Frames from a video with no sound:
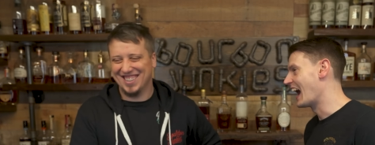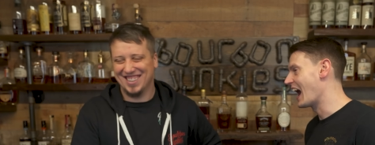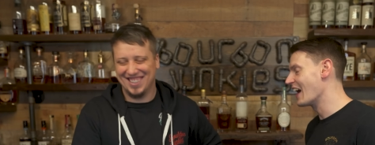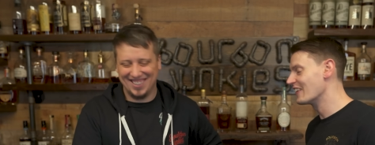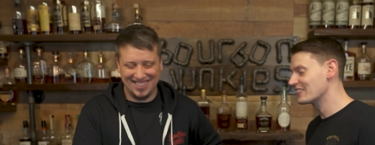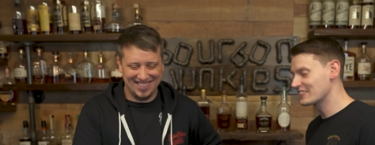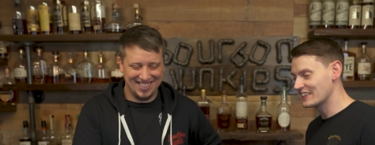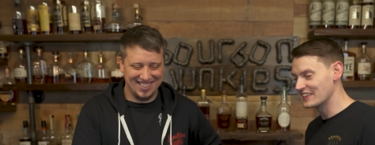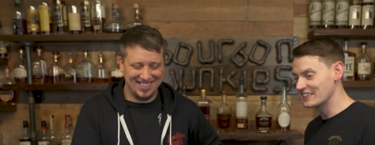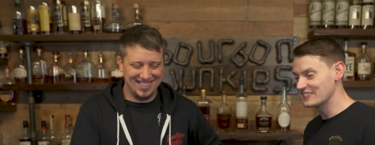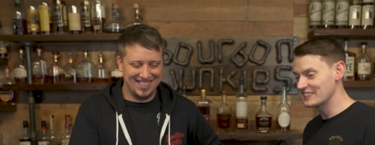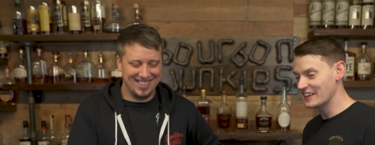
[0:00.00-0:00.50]

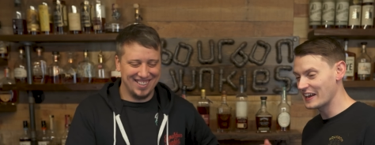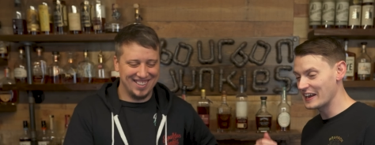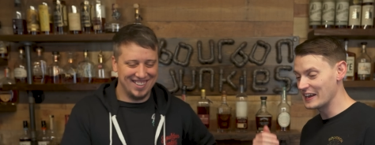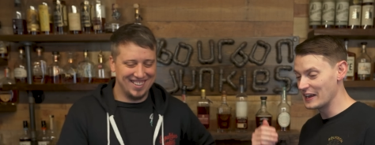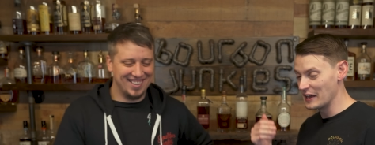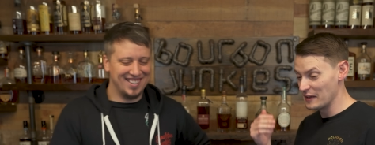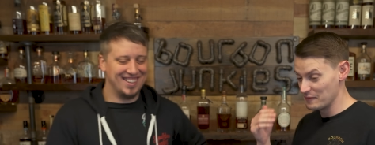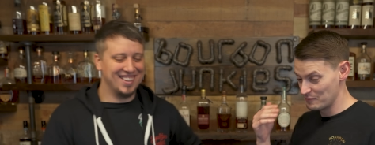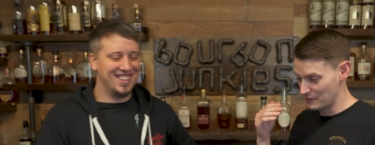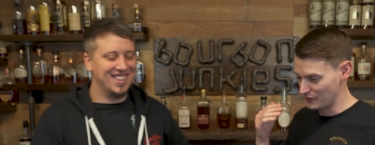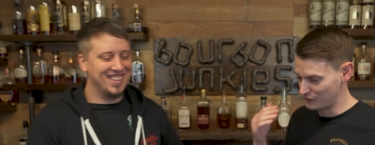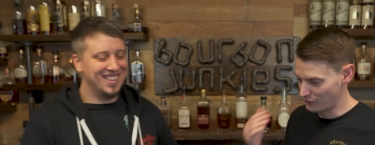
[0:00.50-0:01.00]
Speaker 1: I was gonna
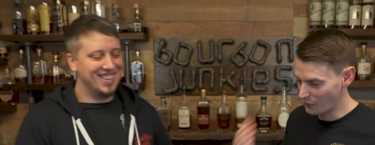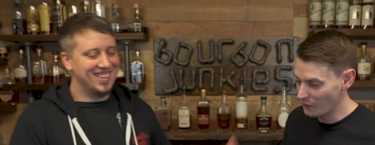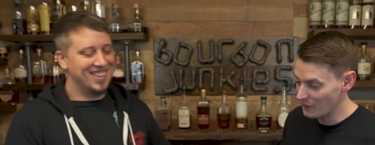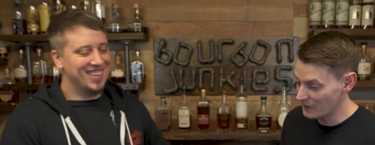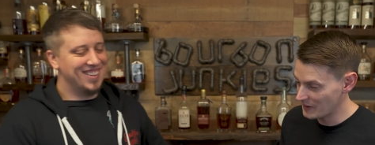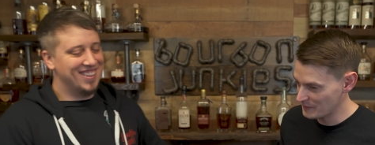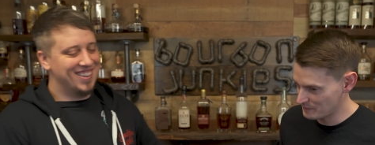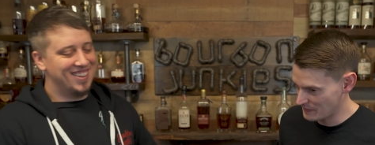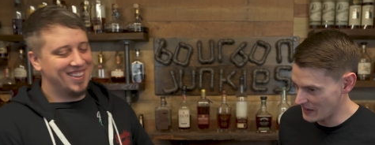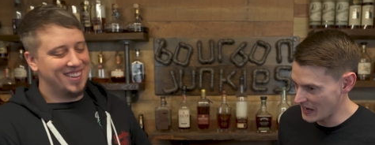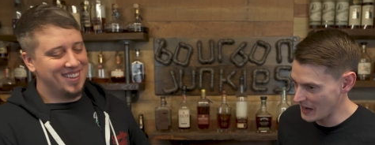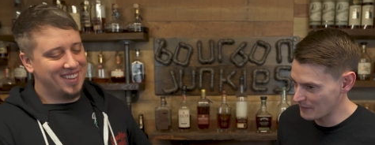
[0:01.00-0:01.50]
say,
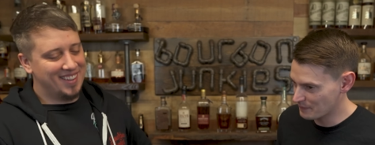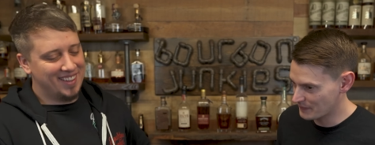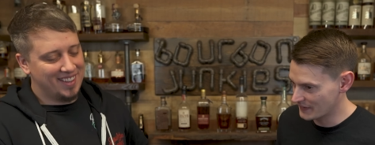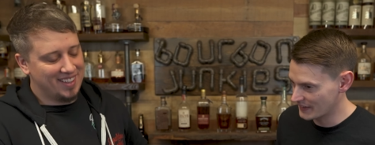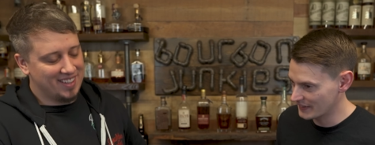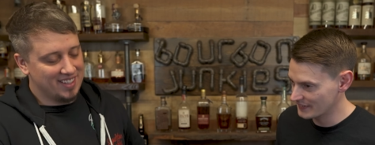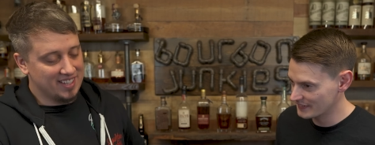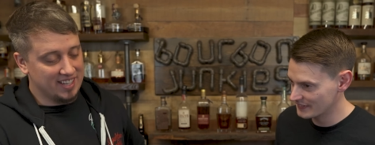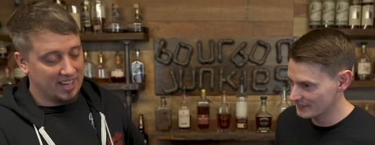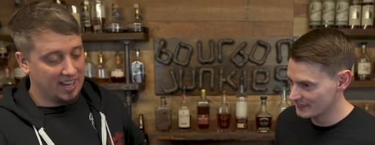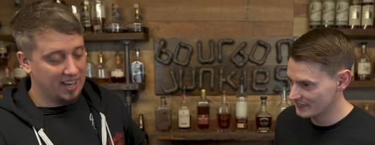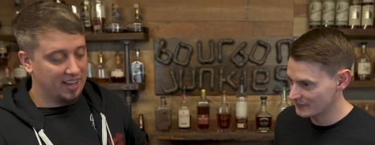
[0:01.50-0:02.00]
before I pop
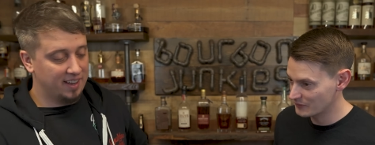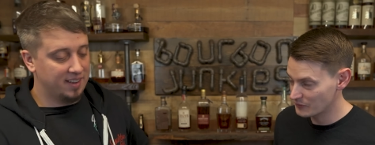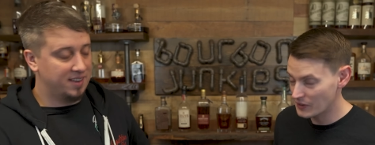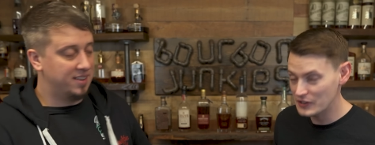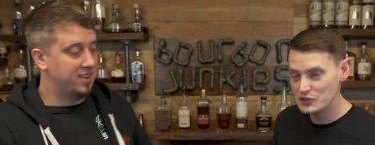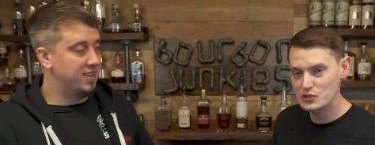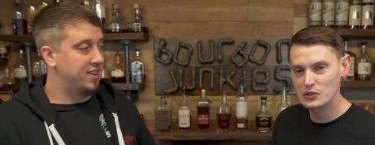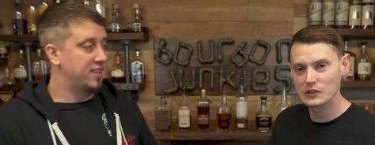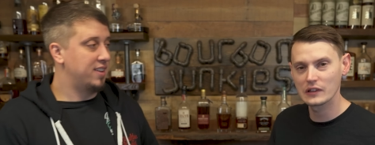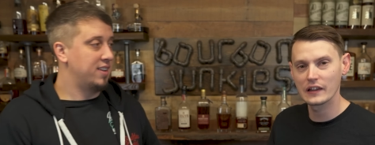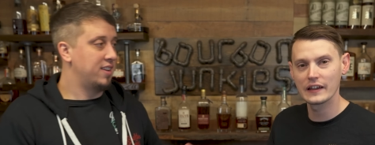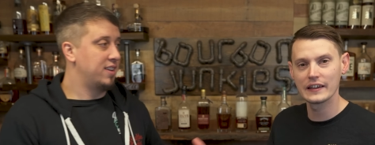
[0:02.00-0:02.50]
this, yeah.
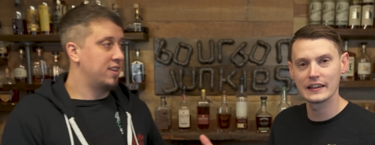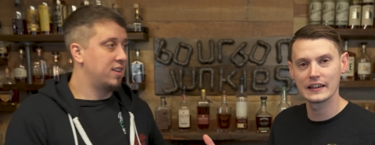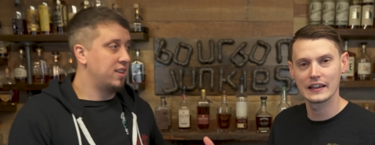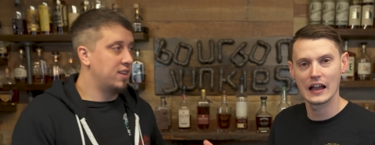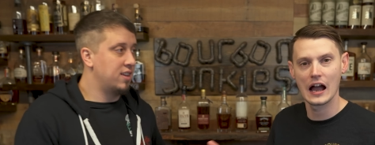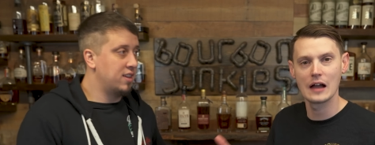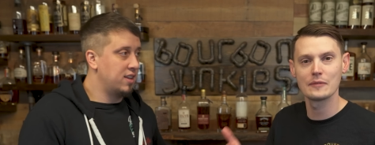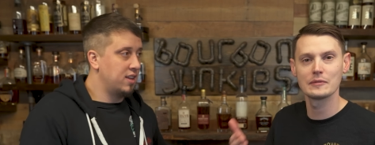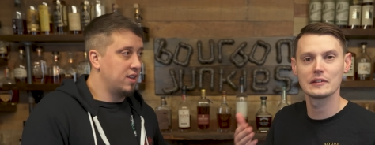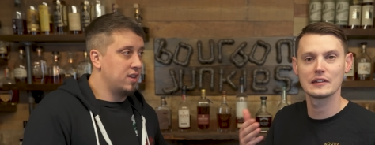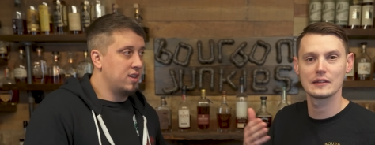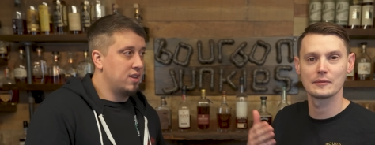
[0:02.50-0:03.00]
why don't you like,
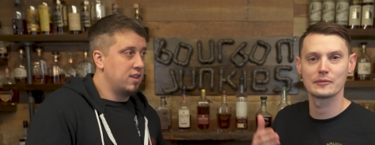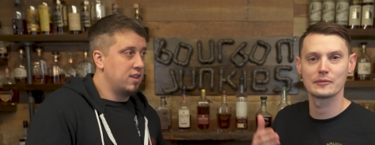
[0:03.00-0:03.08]
comment,